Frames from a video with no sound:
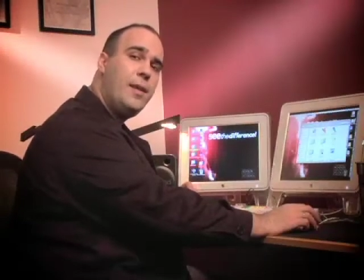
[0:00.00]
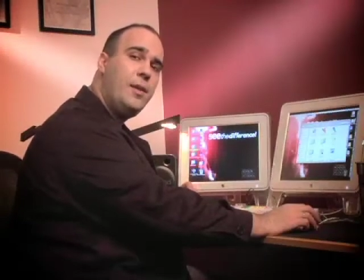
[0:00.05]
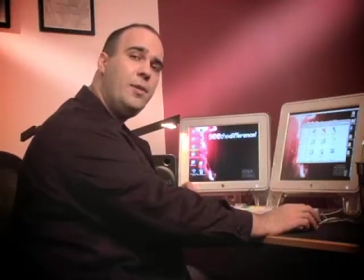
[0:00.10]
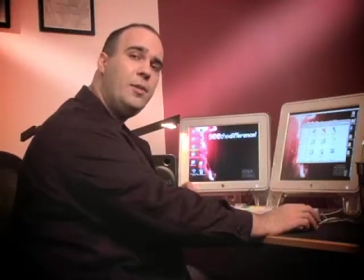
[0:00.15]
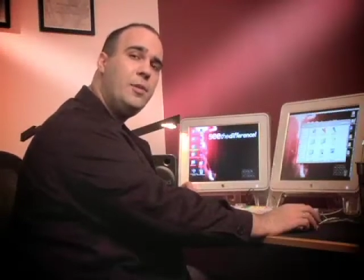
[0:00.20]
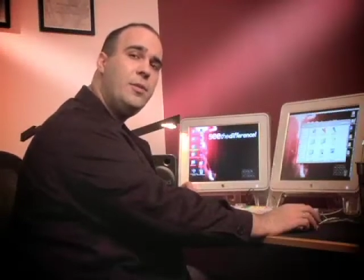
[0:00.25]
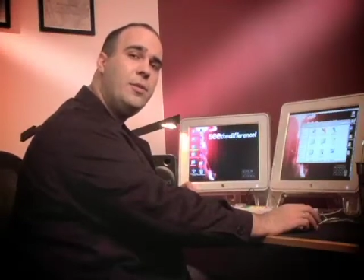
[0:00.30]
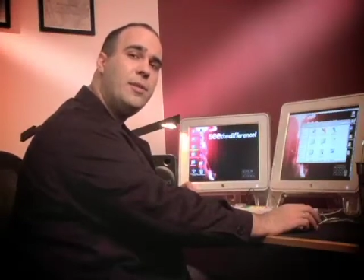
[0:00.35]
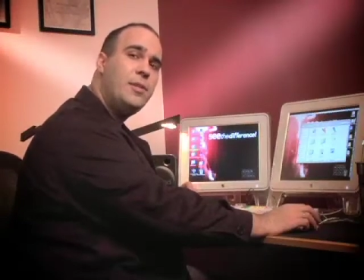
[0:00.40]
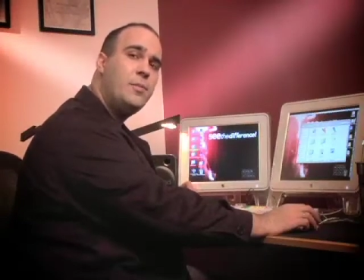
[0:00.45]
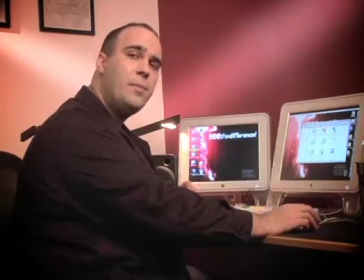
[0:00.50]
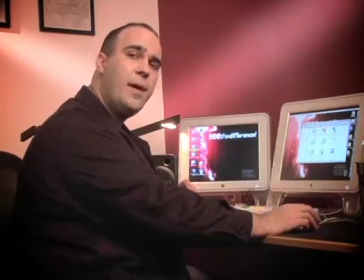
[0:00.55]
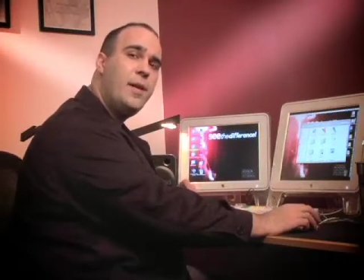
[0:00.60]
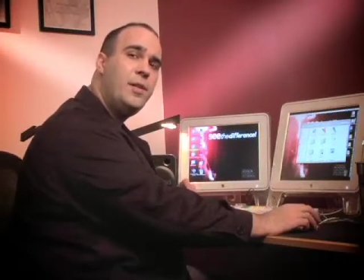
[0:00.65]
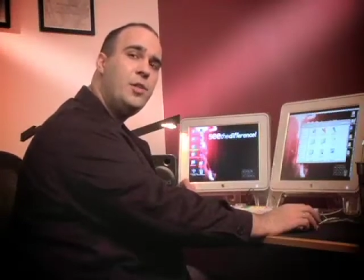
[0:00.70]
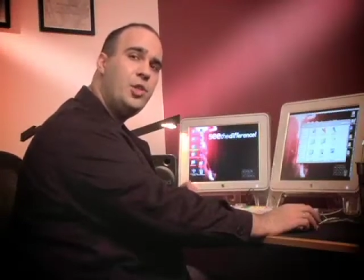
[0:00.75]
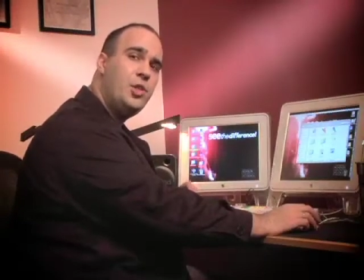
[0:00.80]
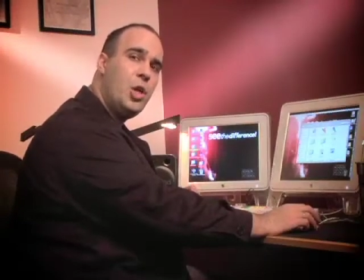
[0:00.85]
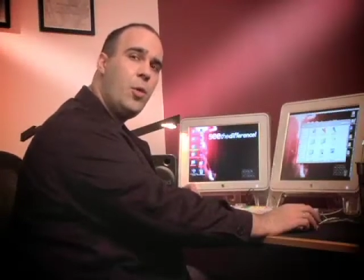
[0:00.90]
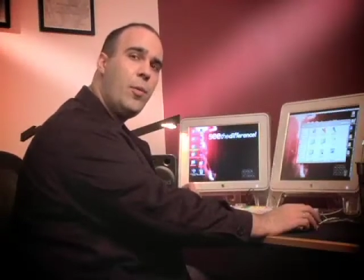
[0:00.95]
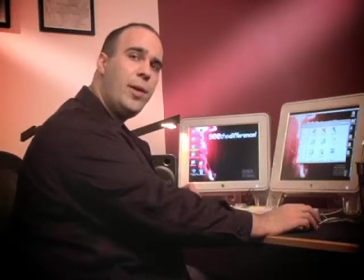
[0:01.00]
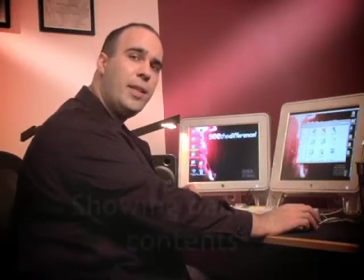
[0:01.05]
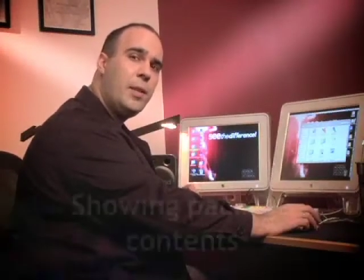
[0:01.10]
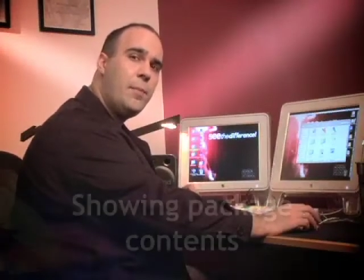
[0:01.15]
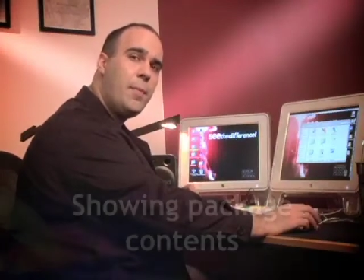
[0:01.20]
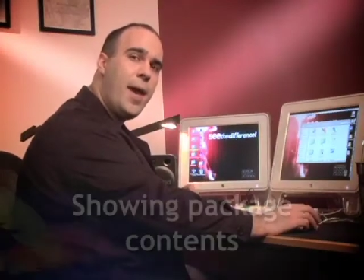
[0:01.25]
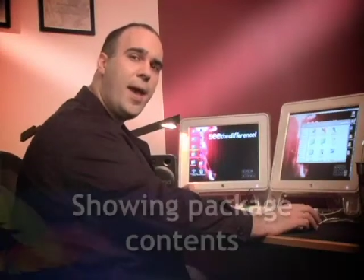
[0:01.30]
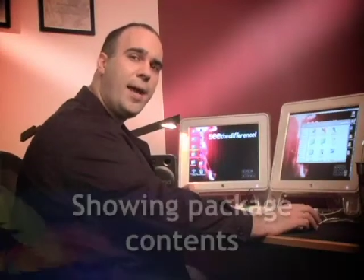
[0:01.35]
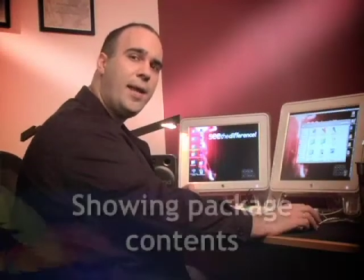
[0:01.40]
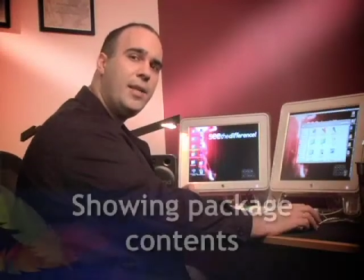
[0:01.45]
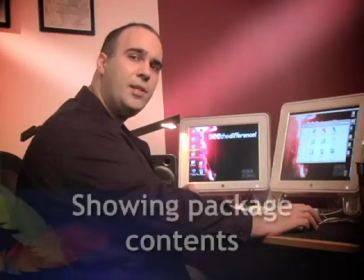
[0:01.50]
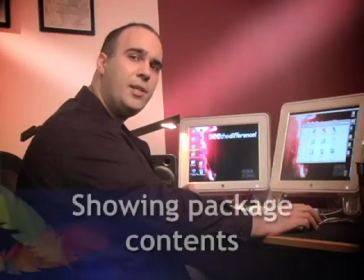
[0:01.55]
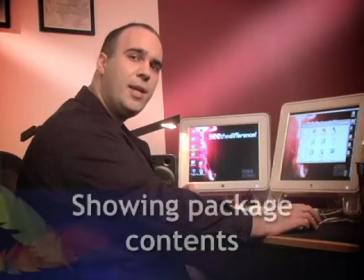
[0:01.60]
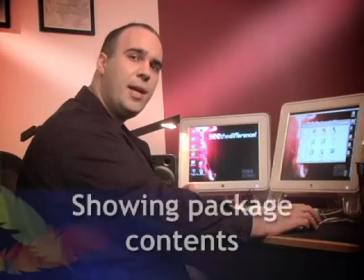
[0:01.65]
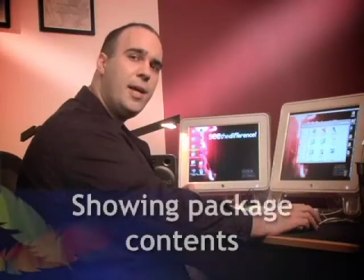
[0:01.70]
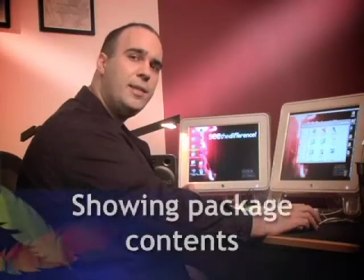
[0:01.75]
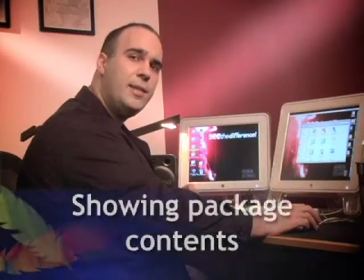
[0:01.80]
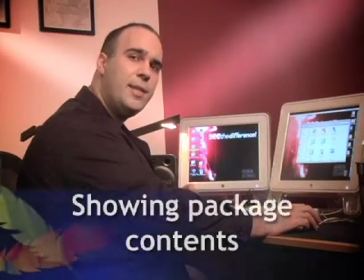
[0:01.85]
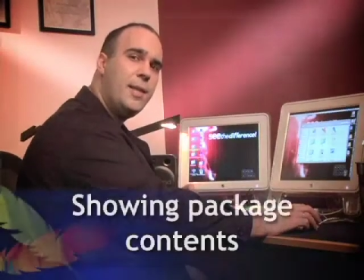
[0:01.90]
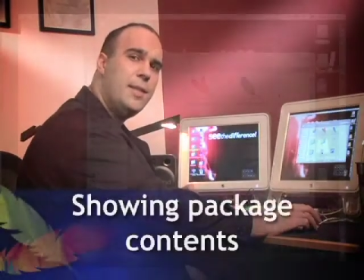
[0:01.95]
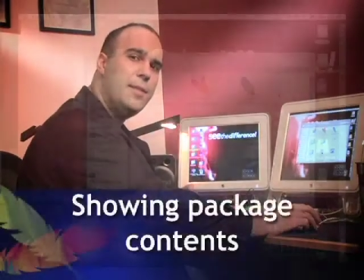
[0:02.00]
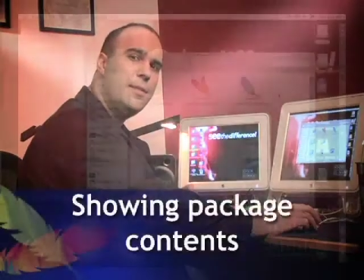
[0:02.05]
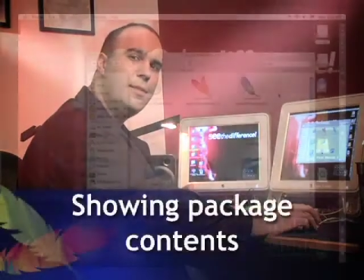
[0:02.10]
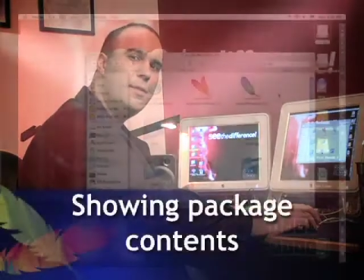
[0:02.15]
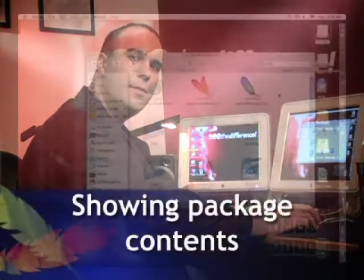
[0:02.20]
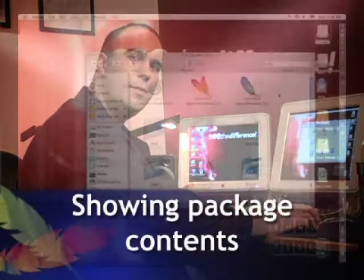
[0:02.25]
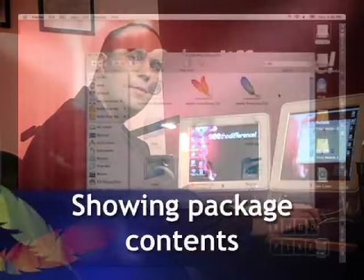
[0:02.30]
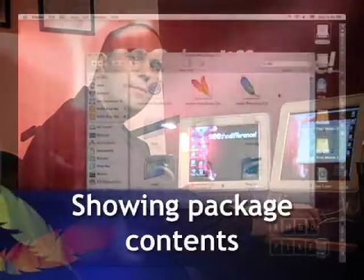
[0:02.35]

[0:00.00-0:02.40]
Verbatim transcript: you do this by showing the package contents.